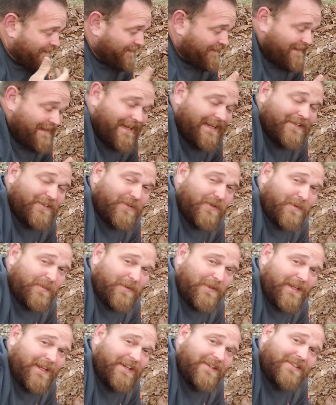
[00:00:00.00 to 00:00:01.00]
Nice little
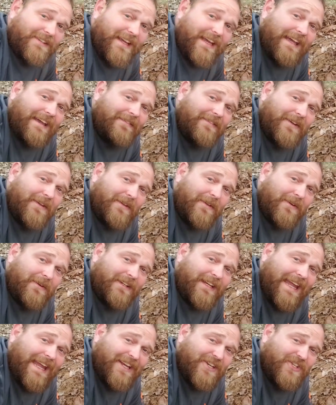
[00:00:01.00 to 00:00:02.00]
place to have you a little
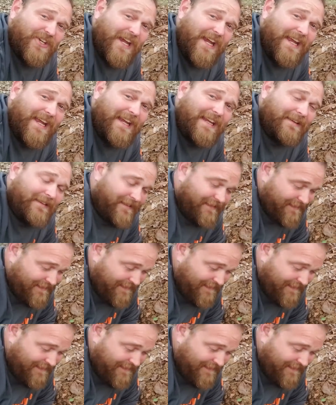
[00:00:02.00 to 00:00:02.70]
cachet.